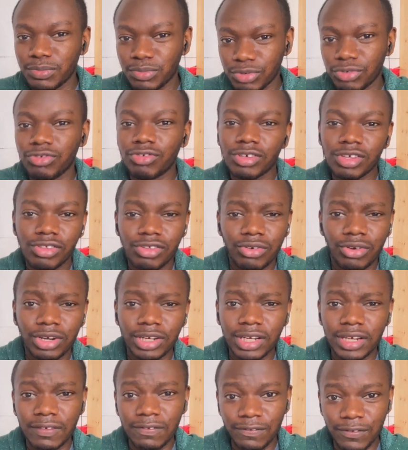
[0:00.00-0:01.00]
Putri is
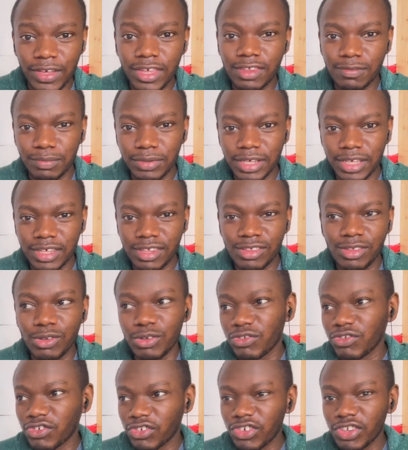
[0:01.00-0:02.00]
currently in first place, so
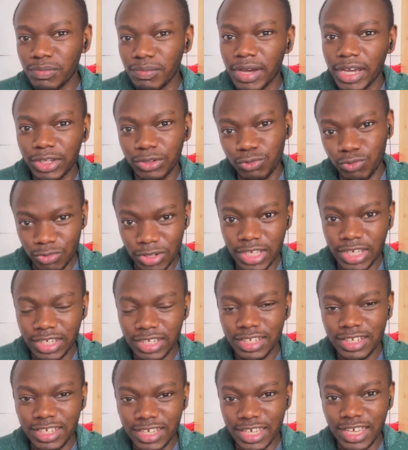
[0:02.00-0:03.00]
she might
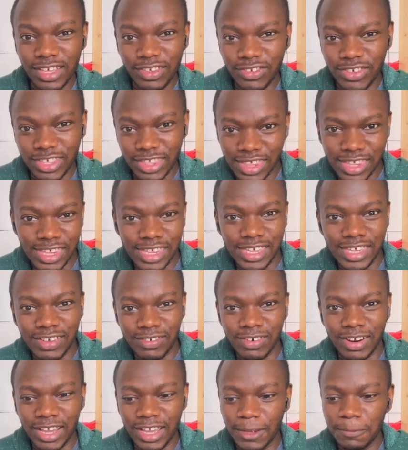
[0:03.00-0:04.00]
win the AGT,
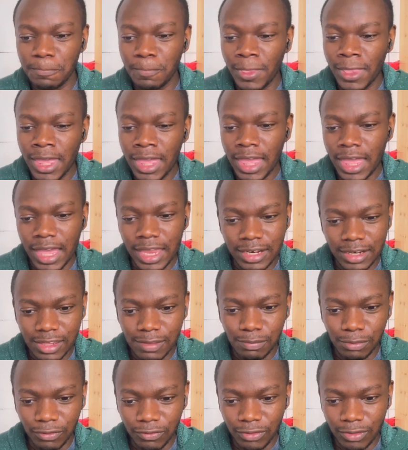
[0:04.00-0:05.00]
right? And this
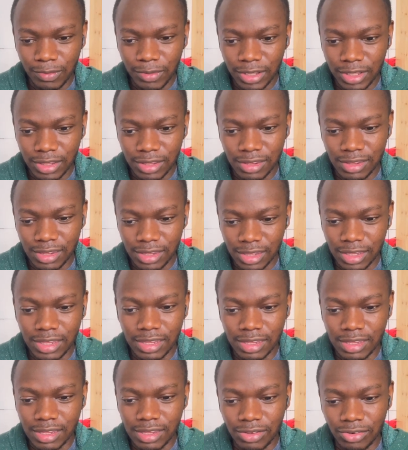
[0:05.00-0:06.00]
performance
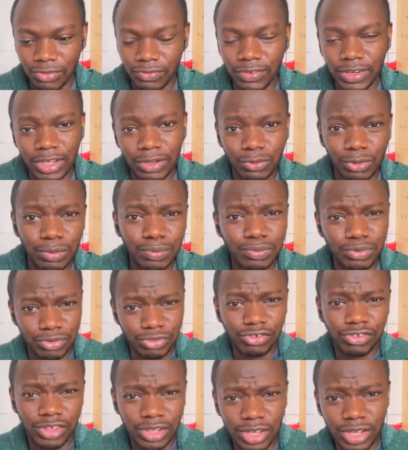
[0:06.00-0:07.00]
is sort of like what
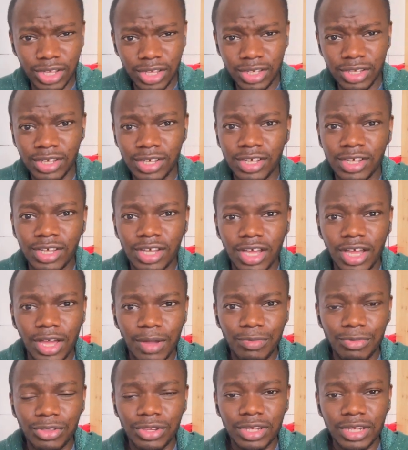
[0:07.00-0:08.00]
pushed her
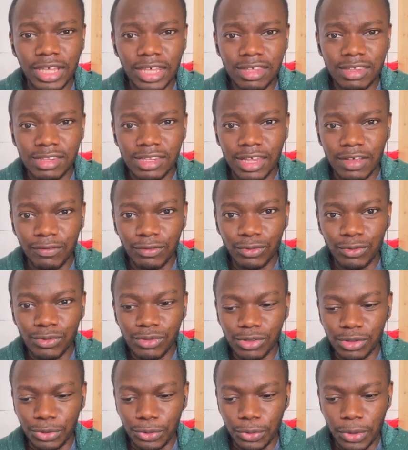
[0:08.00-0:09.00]
to the next level,
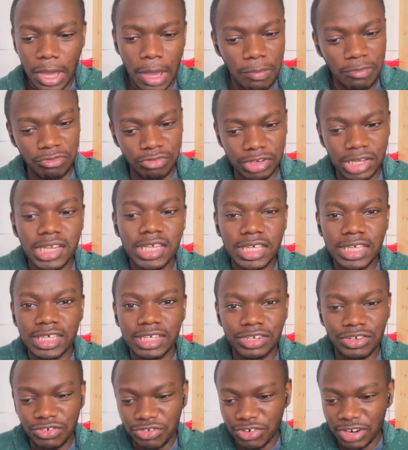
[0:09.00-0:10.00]
so I'm really
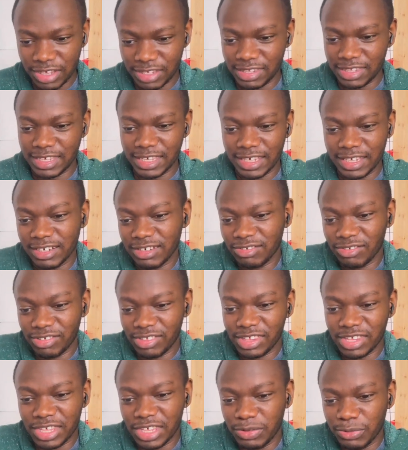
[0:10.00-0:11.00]
interested to
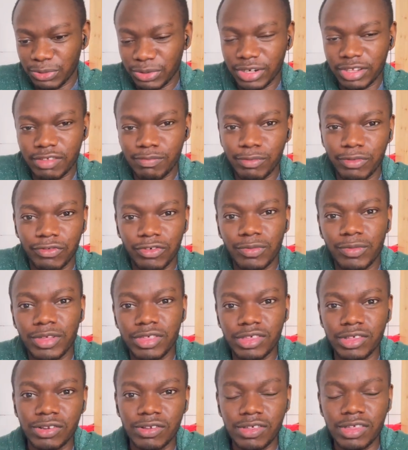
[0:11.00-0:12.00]
see what this
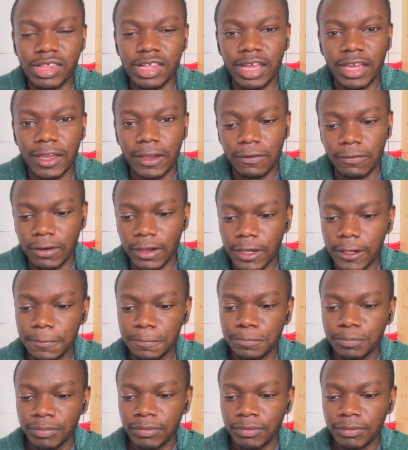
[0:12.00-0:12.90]
performance looks like, right?